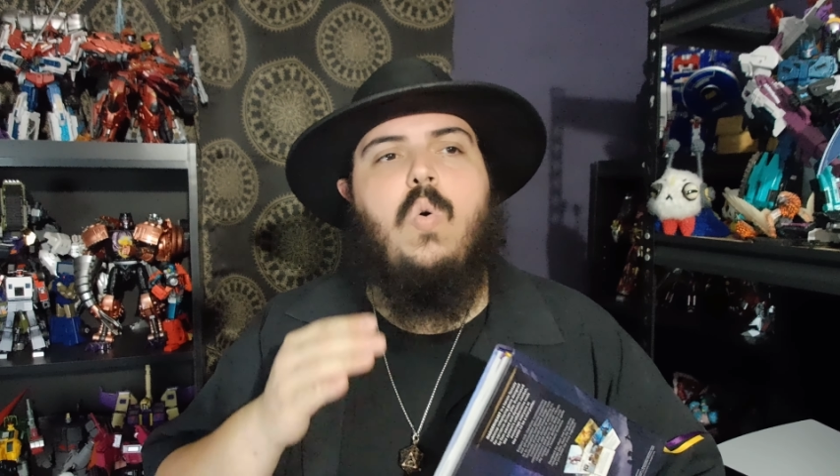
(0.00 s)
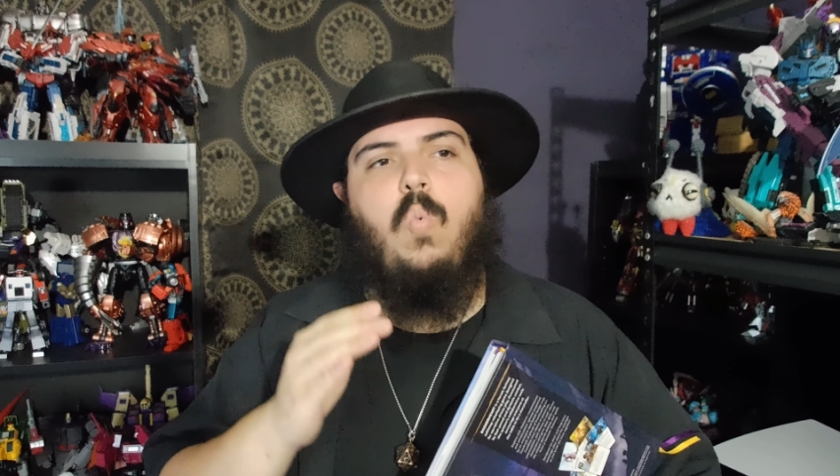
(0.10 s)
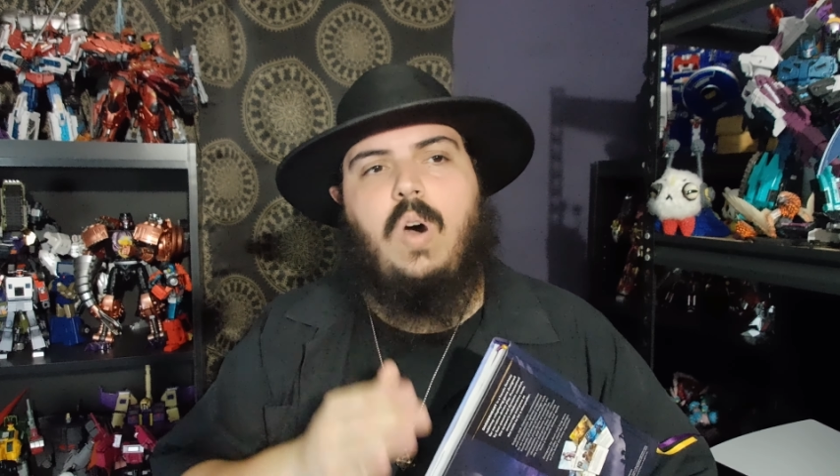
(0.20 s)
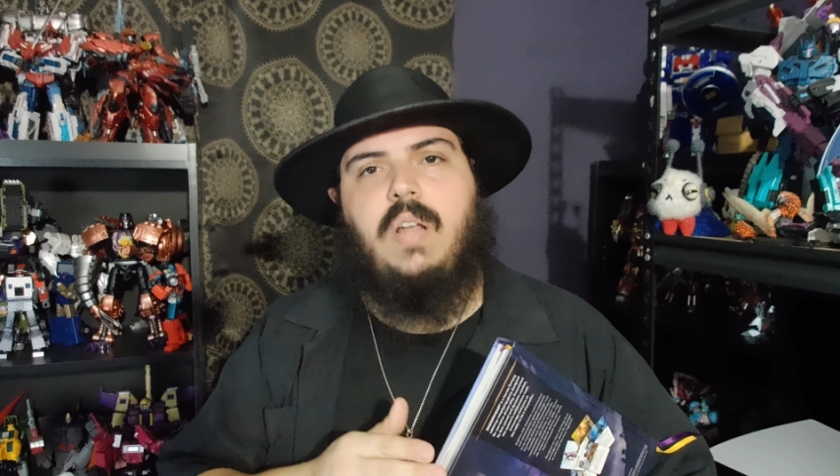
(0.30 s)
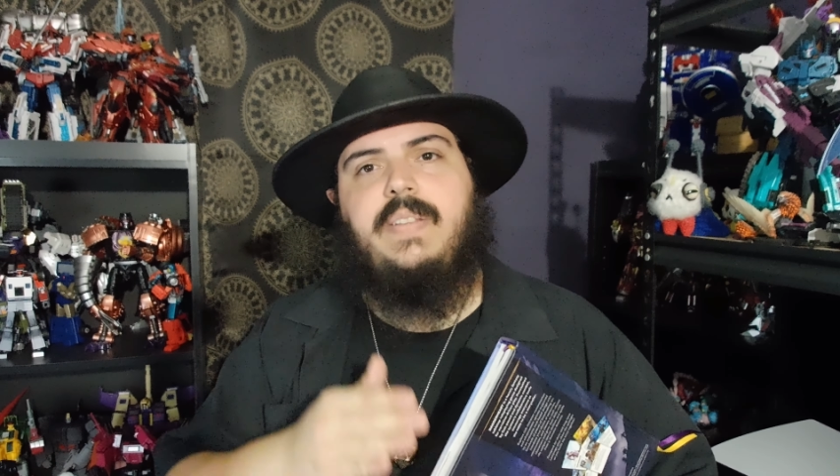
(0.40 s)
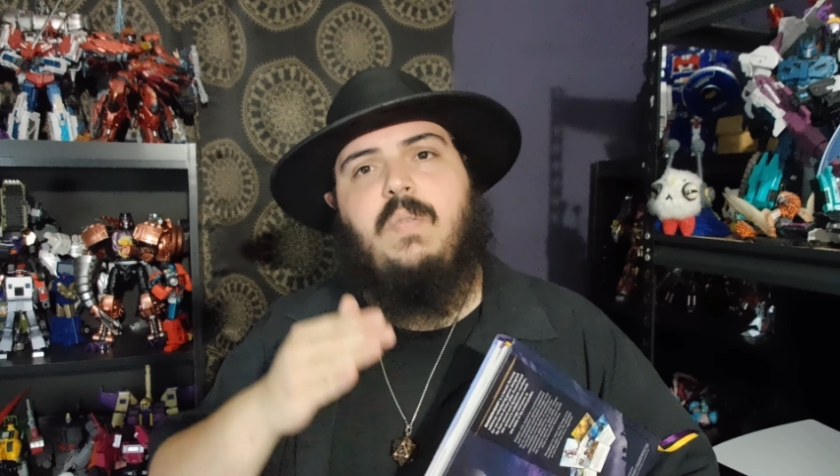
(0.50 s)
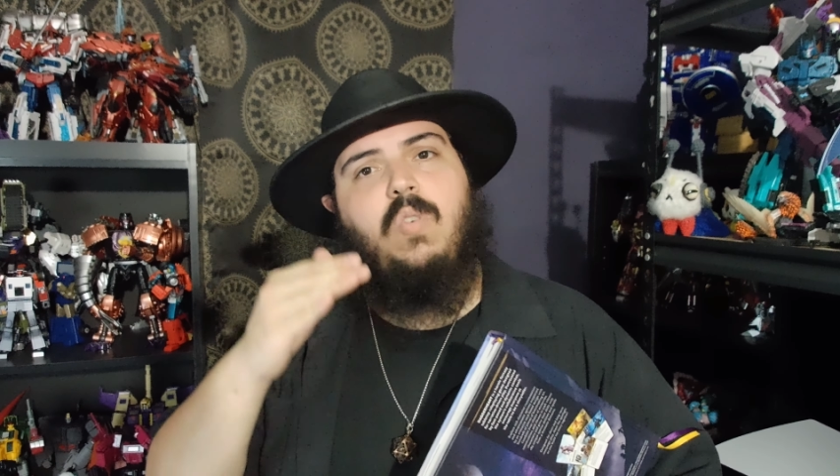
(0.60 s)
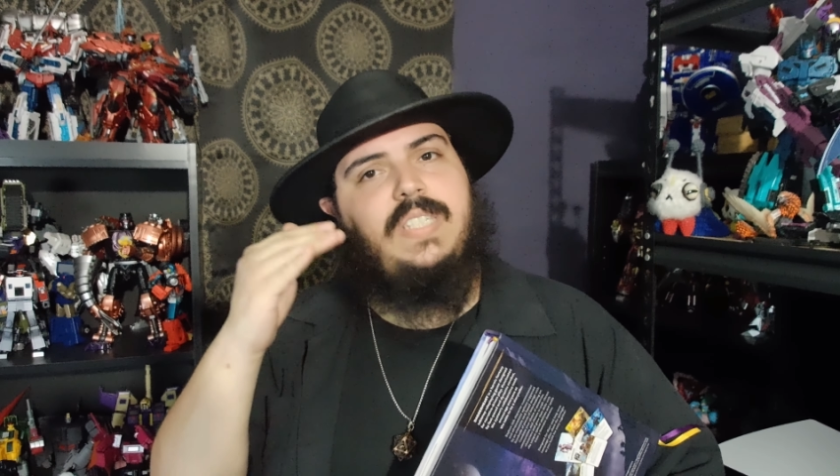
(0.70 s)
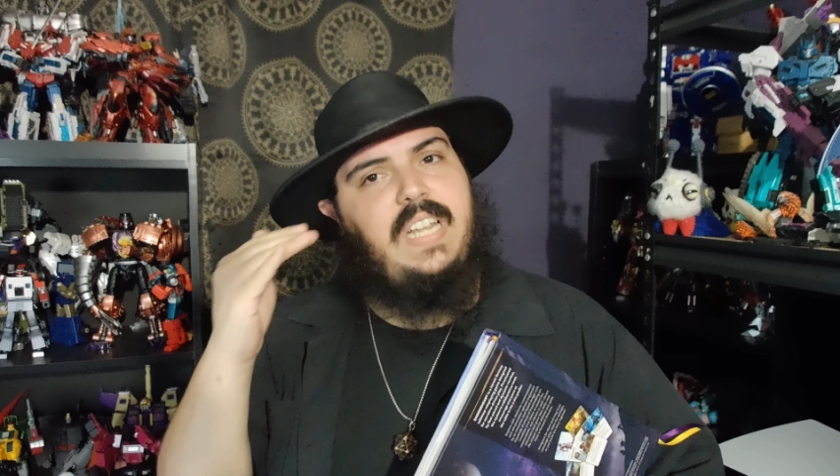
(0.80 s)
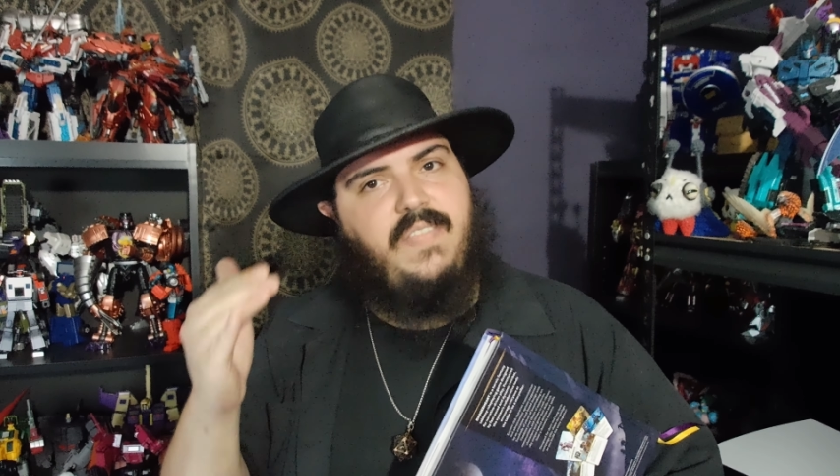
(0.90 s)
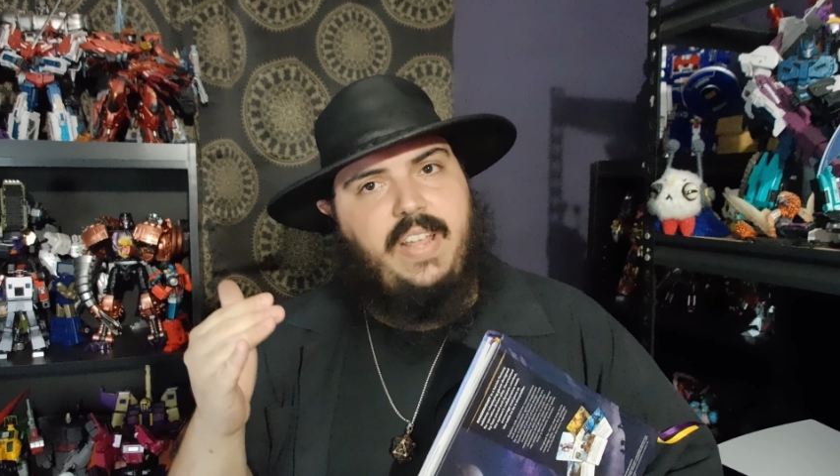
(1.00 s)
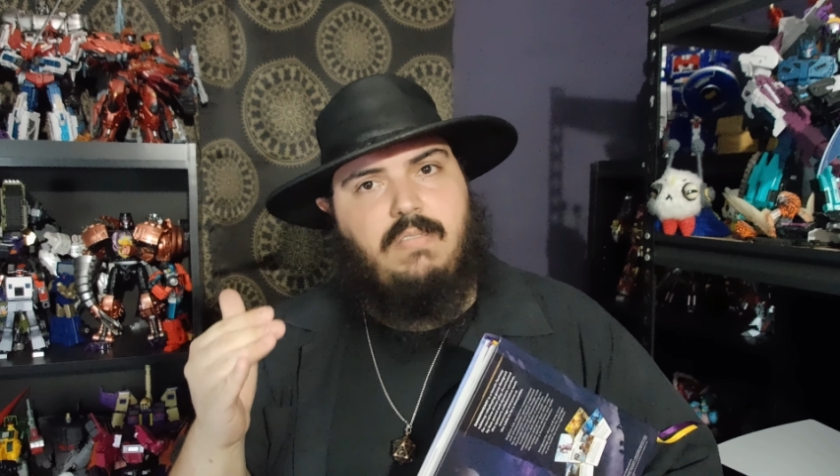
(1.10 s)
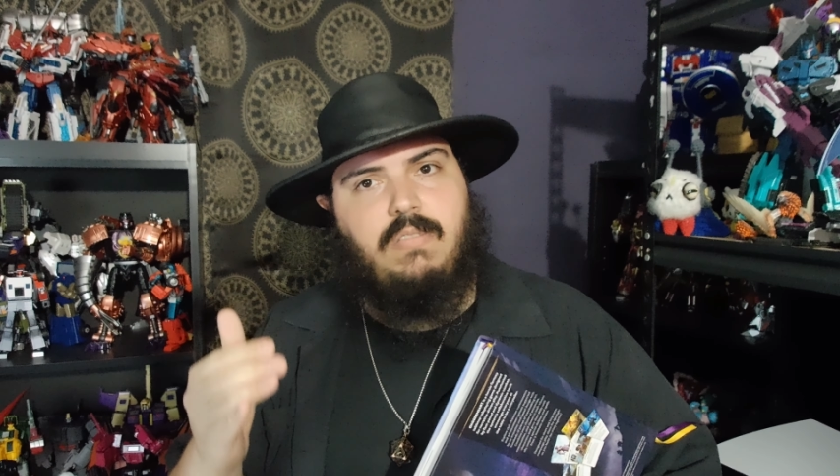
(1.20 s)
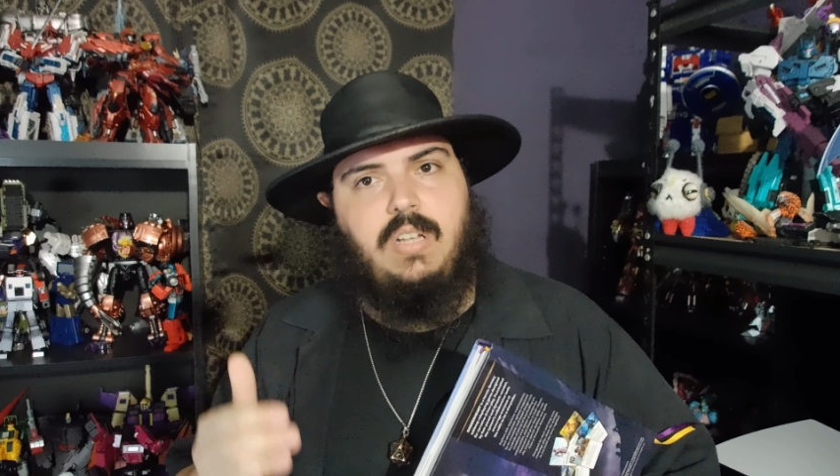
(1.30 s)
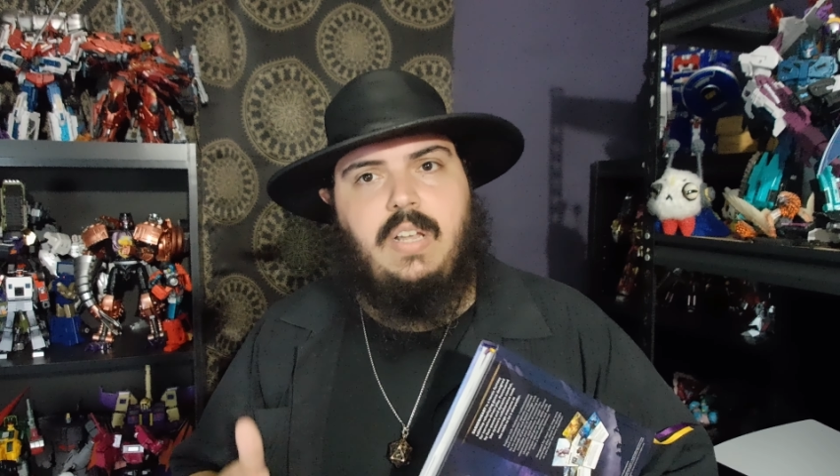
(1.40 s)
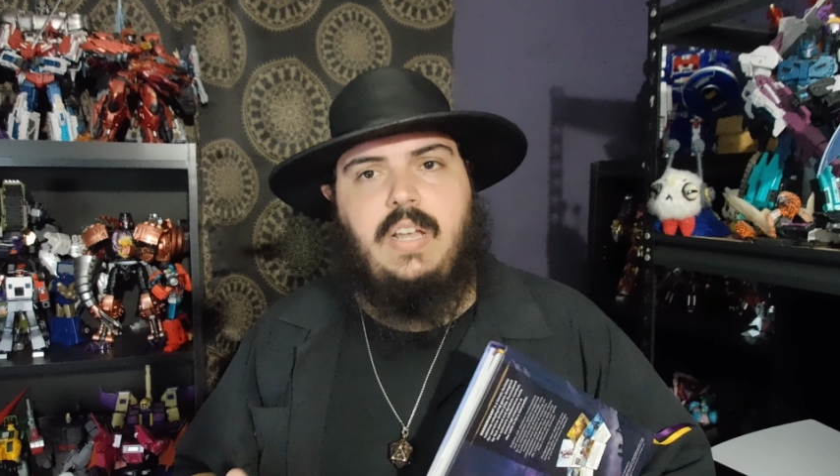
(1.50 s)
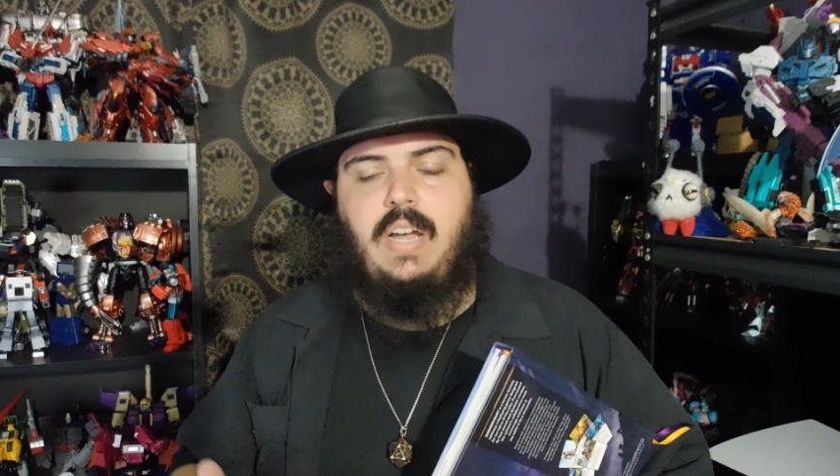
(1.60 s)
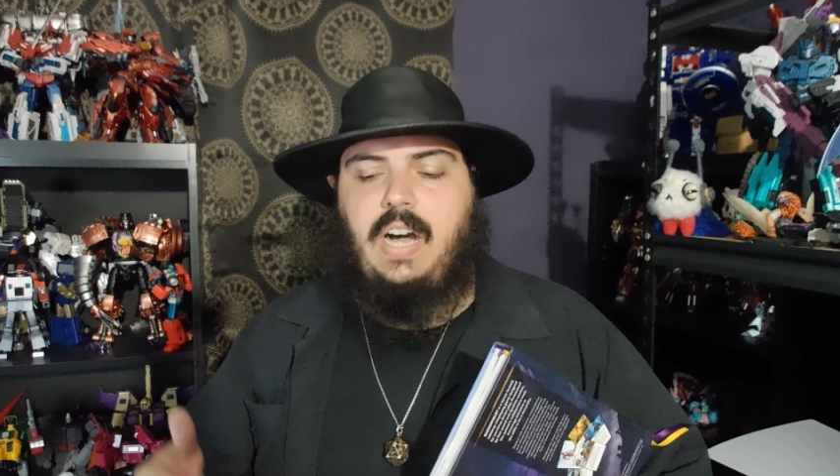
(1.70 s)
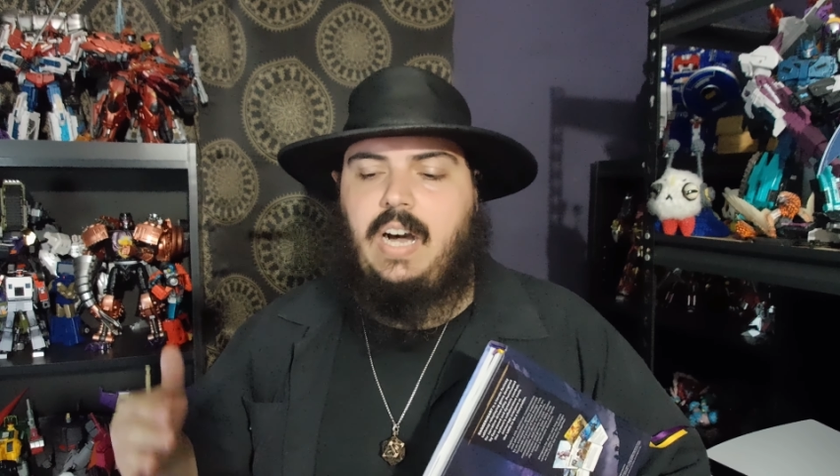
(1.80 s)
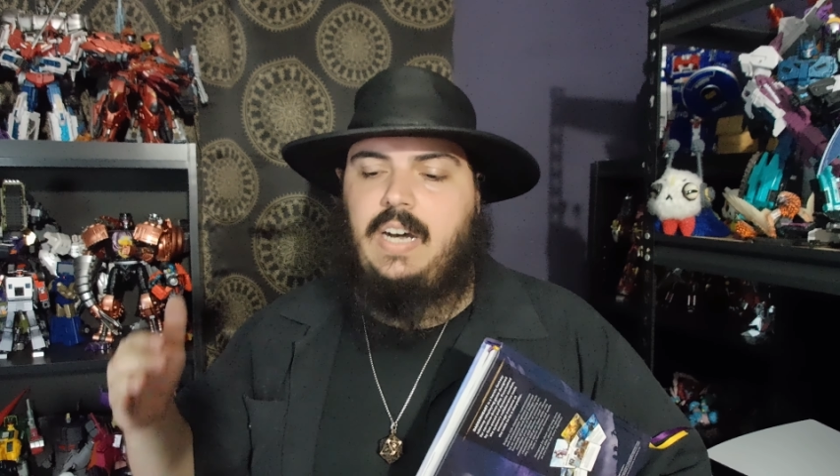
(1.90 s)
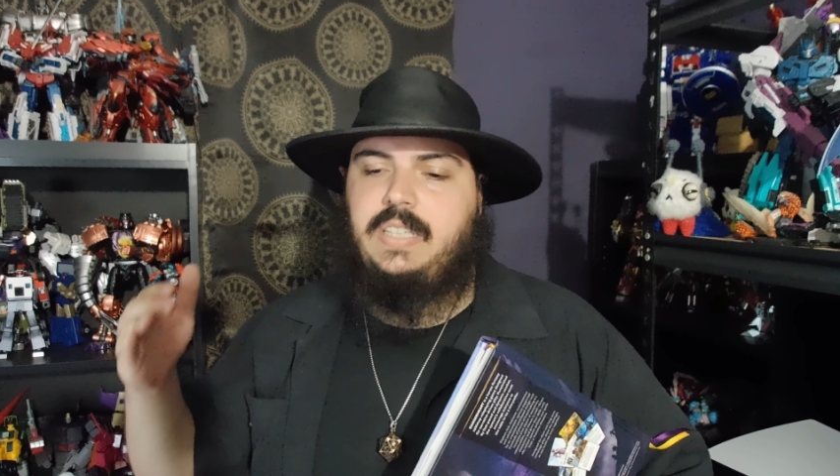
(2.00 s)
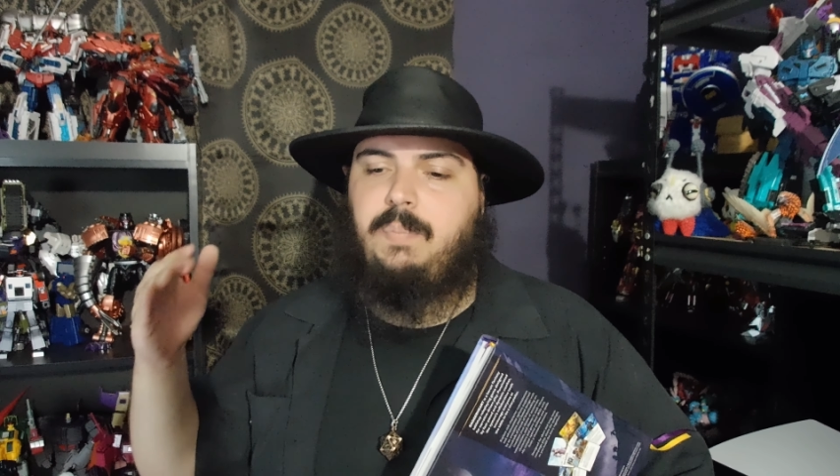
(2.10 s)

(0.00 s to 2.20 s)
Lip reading: One of them was an event. The